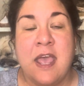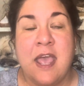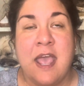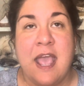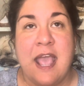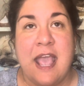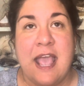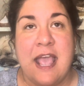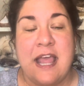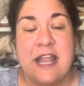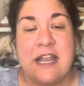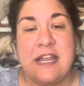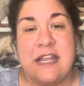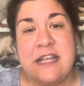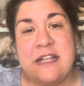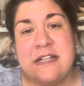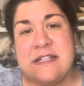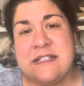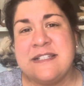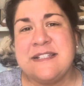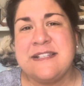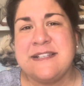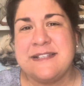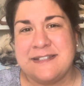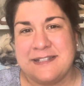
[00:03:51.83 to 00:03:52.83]
And in
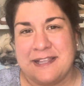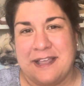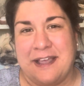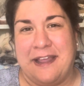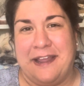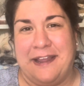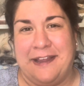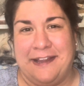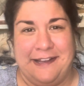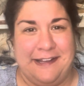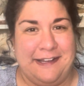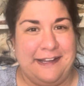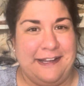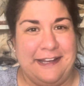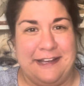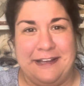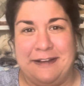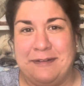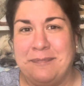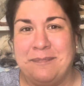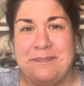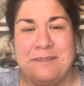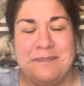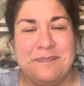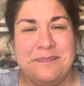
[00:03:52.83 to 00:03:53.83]

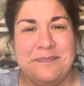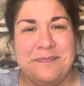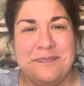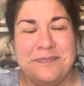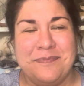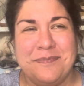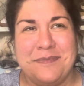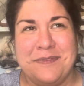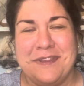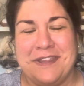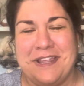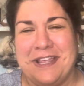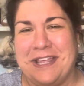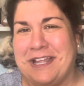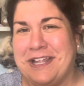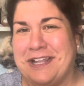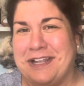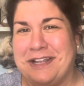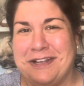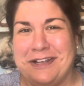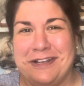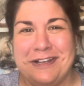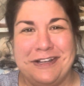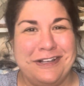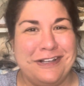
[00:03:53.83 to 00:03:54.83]
society,
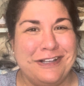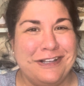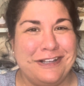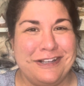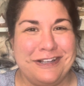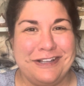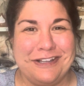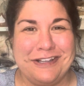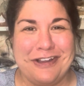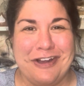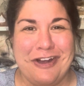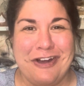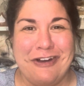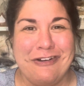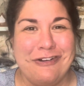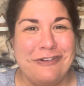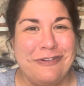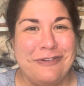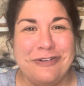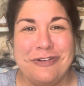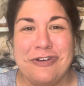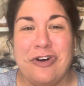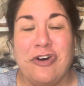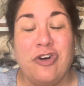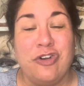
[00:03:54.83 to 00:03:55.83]
in our
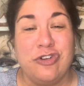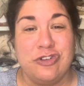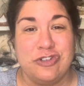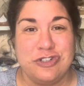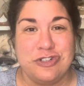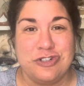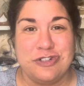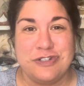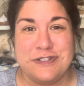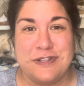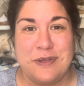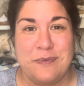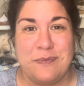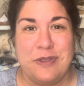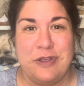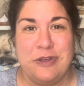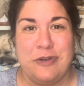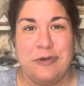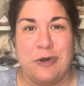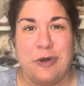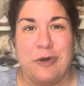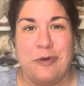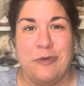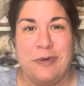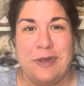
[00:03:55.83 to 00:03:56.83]
own cultures that we
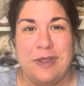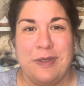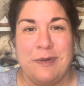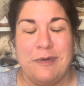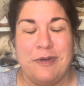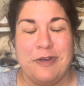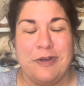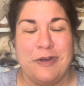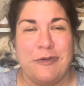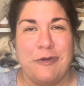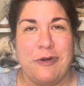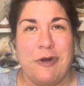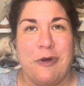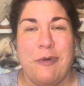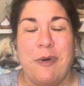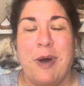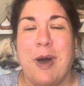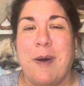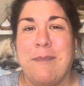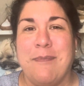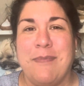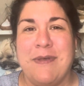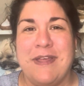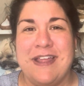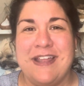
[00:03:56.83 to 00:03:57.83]
grow
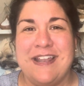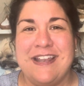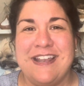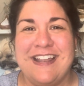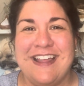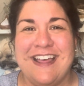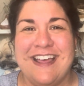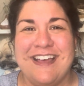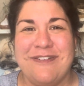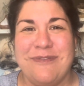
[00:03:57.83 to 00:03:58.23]
up in,